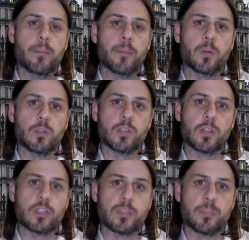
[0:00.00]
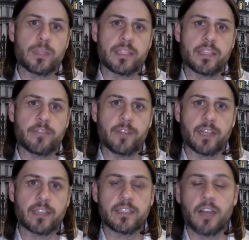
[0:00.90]
but also specific
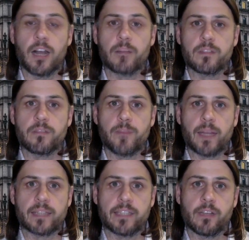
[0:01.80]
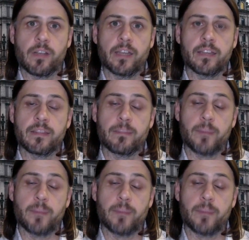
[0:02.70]
types of bacteria and